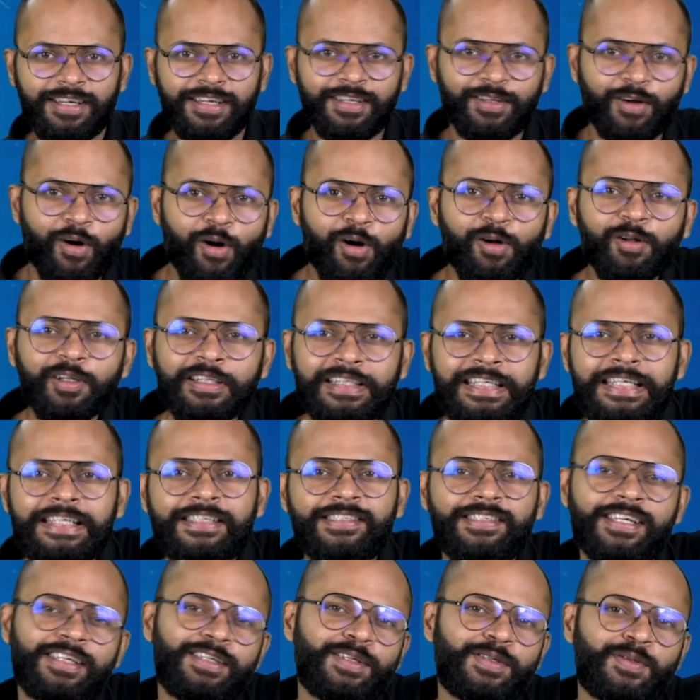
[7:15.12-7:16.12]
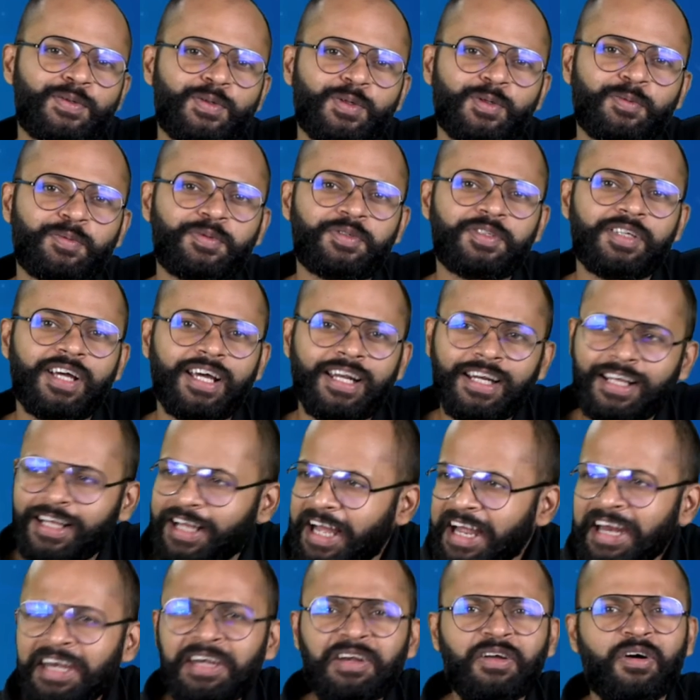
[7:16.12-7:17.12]
all these telescopes are
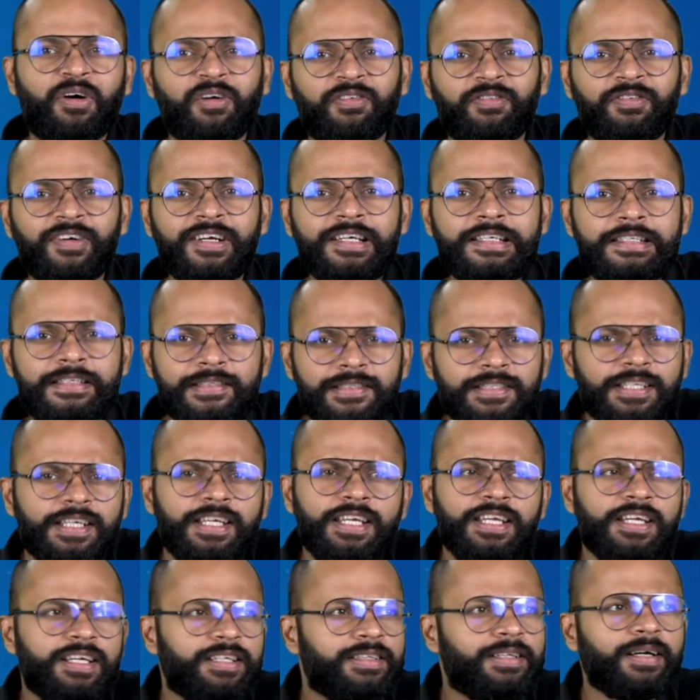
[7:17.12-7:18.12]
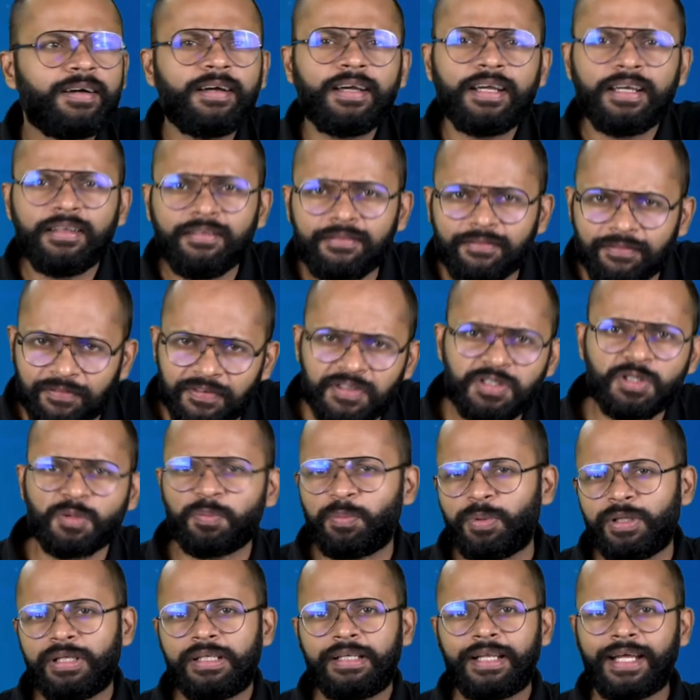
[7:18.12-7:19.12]
kind of seeing the
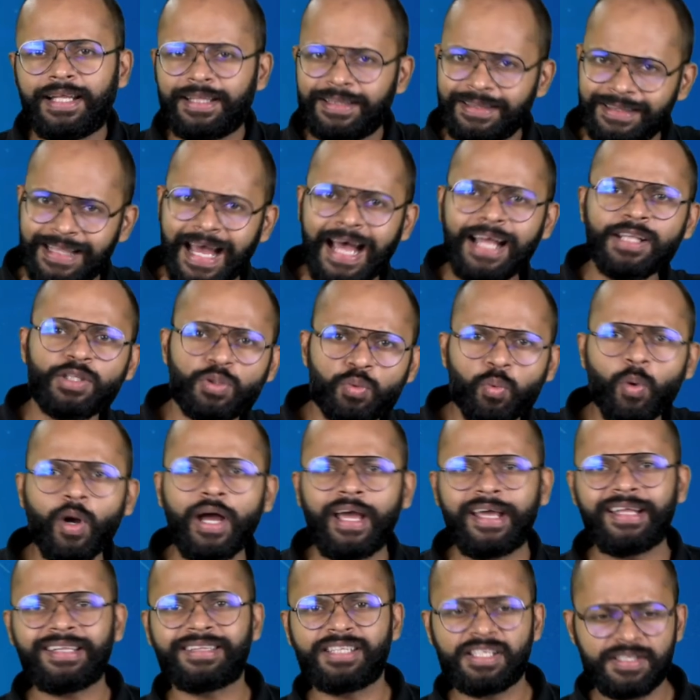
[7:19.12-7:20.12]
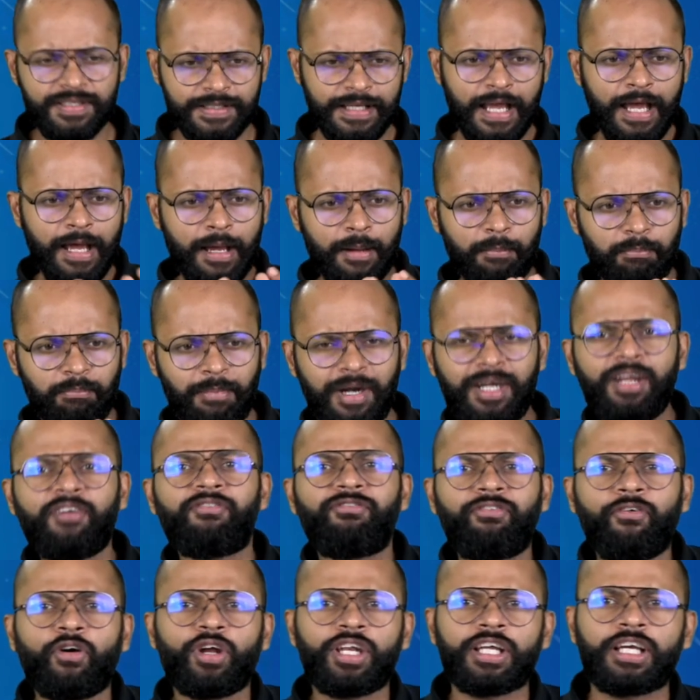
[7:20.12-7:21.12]
invisible. And that's why this
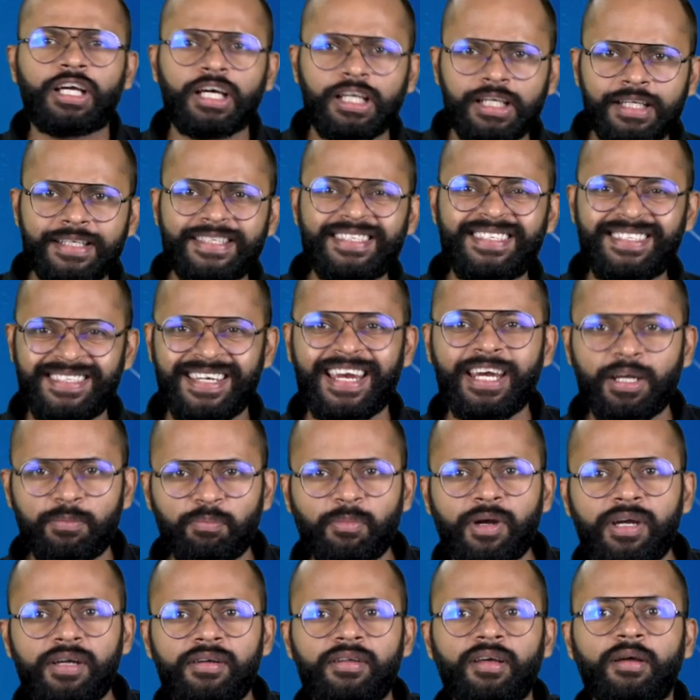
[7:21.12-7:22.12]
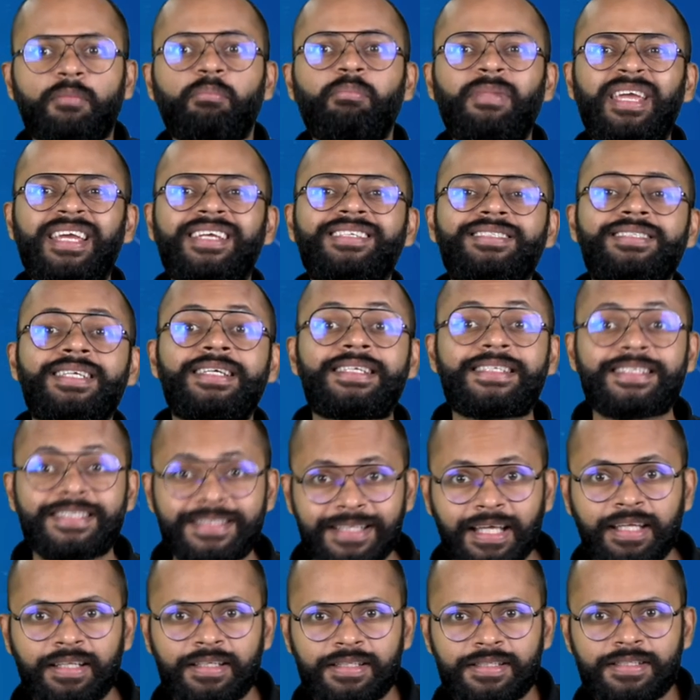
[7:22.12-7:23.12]
metaphorical statement makes
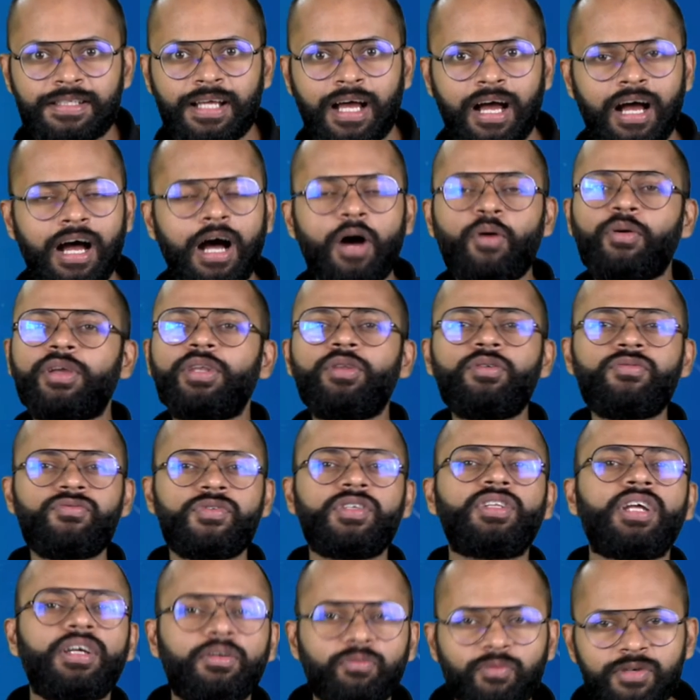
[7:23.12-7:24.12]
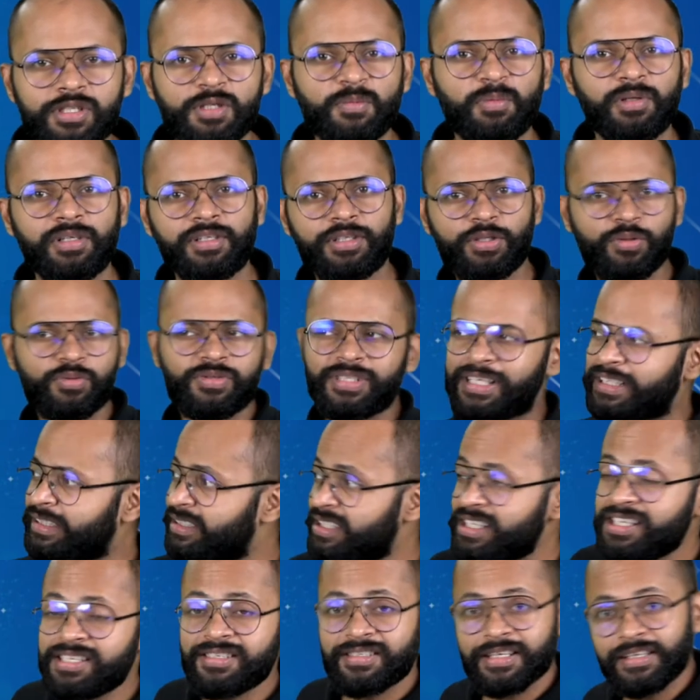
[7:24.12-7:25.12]
sense. How can you see the invisible? Using
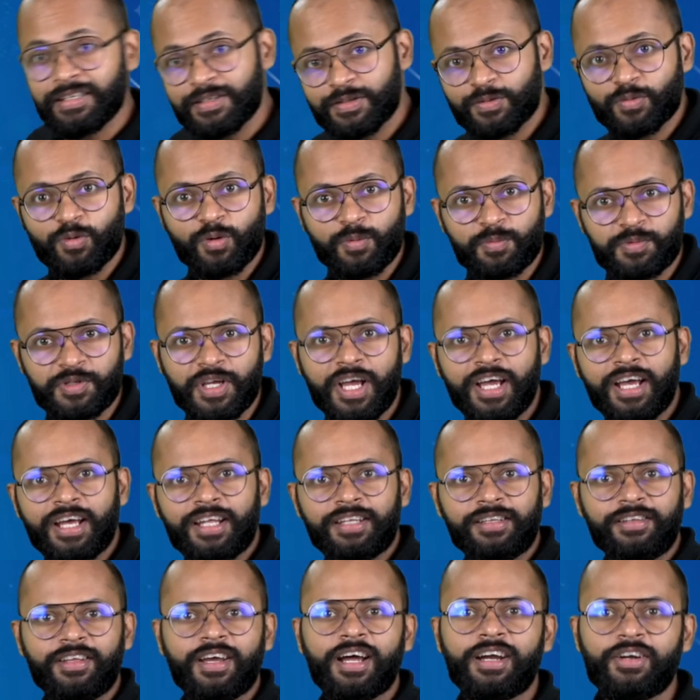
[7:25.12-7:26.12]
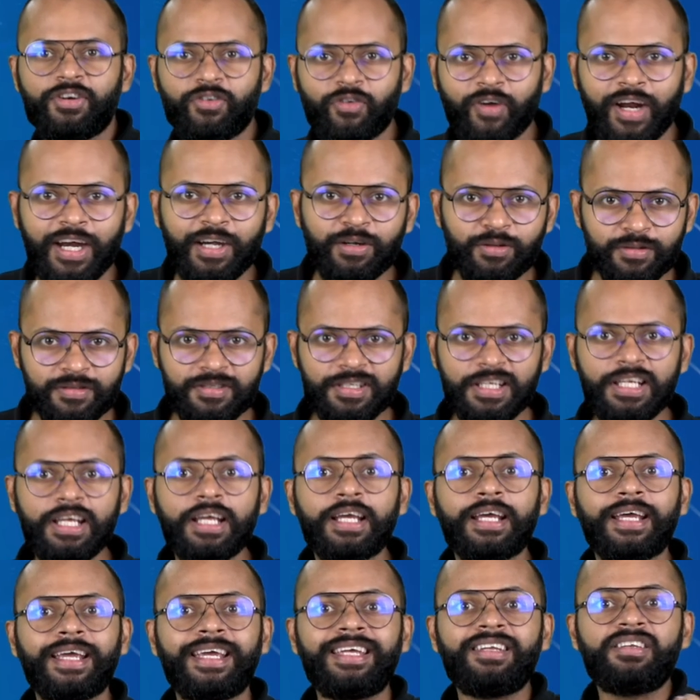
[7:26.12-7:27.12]
these telescopes, they are trying to see
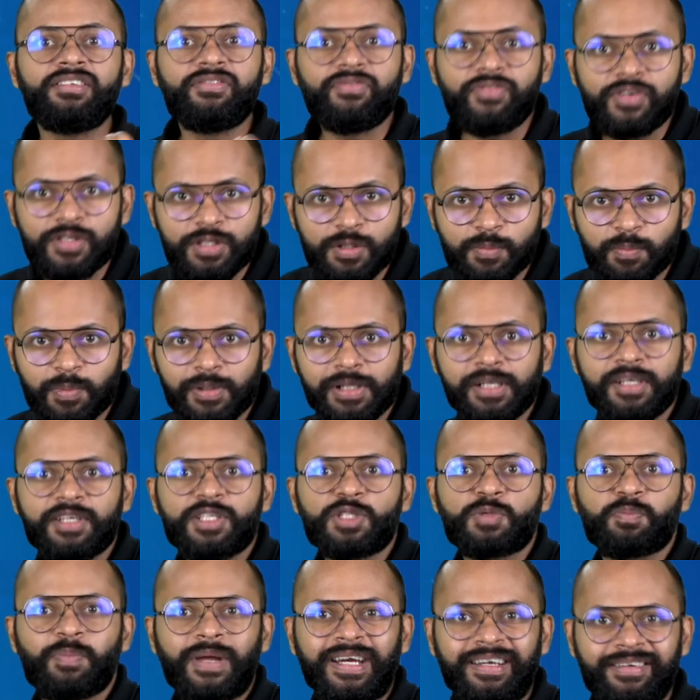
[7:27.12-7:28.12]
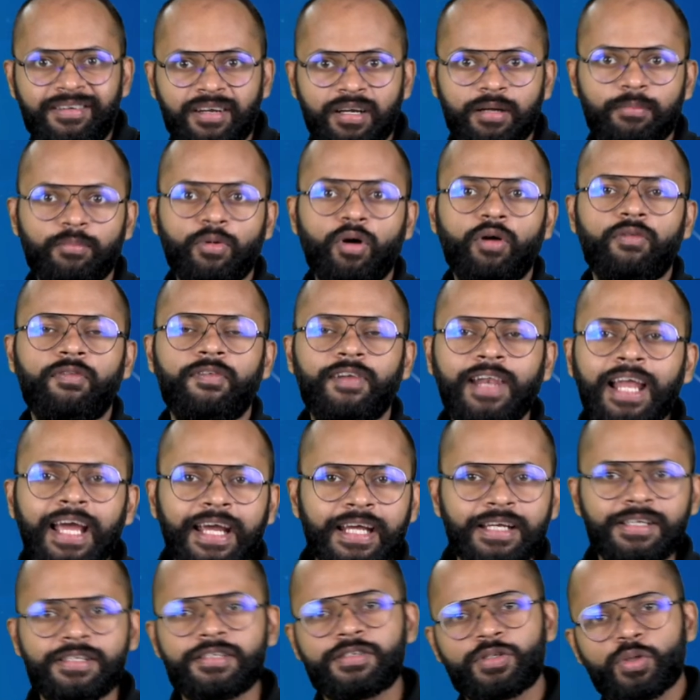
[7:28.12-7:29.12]
invisible spectrum of
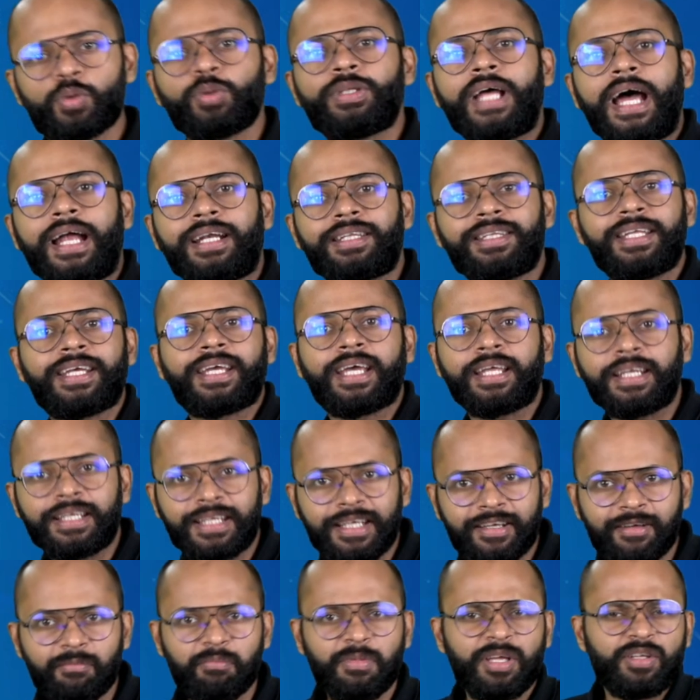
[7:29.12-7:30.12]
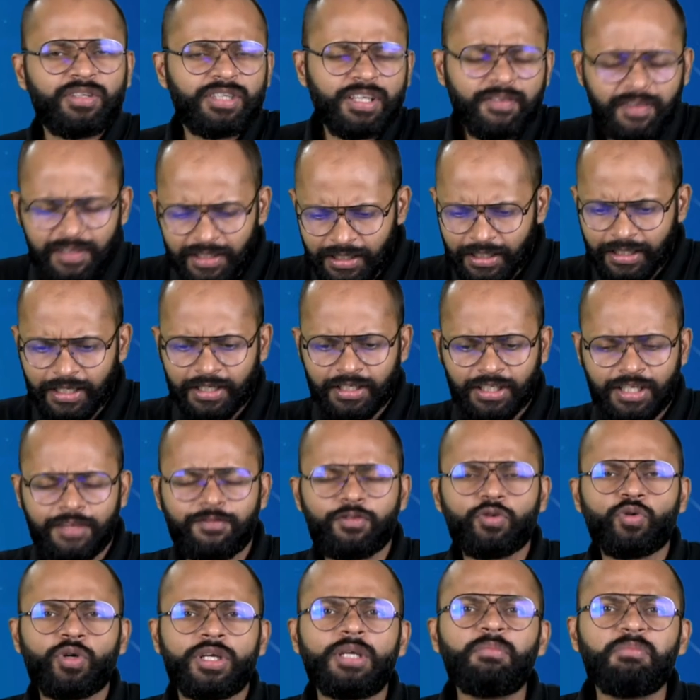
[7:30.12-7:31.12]
light so that they can give
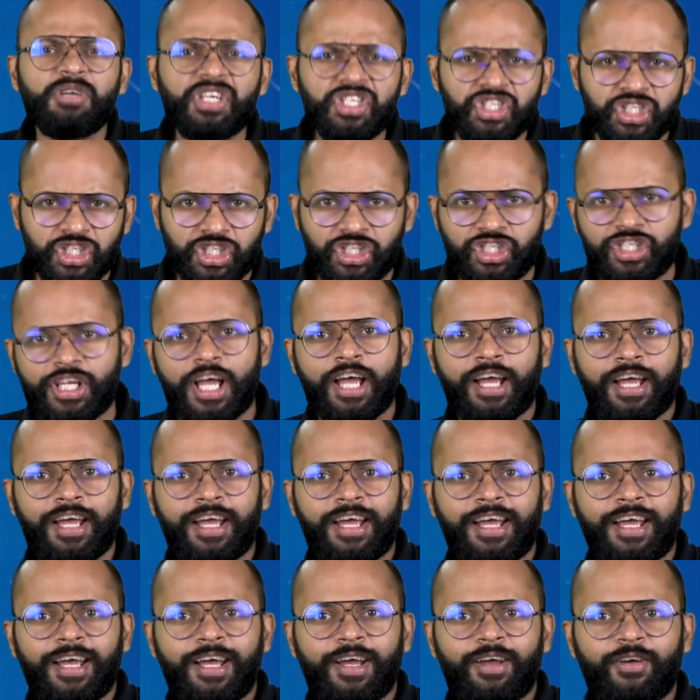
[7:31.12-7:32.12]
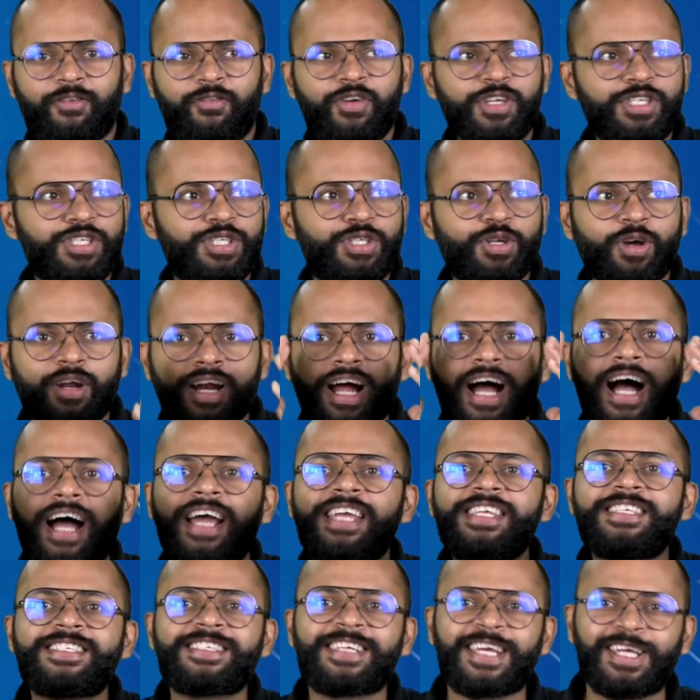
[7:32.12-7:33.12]
you images which your
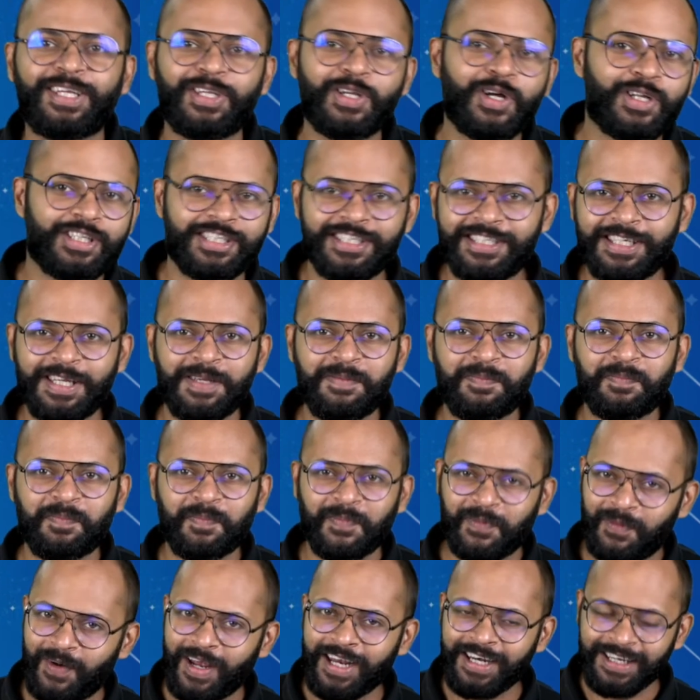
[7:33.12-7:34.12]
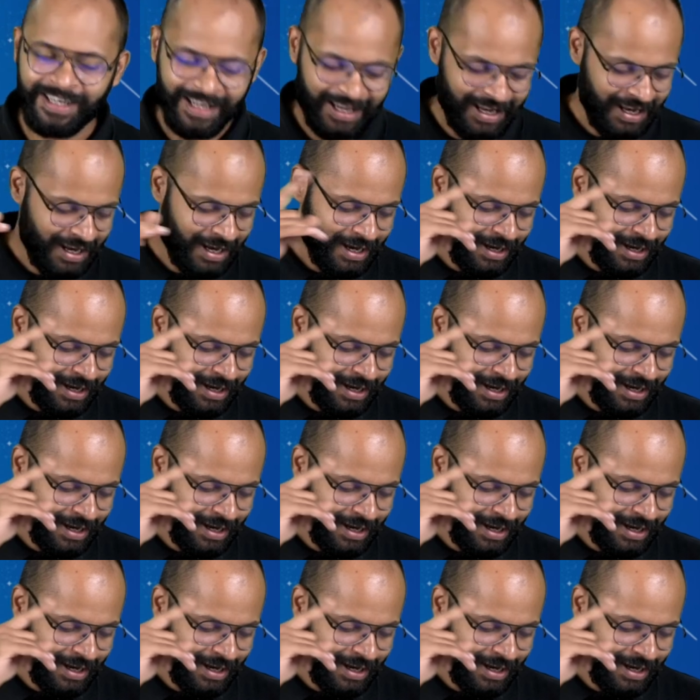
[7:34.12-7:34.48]
eyes cannot see, right?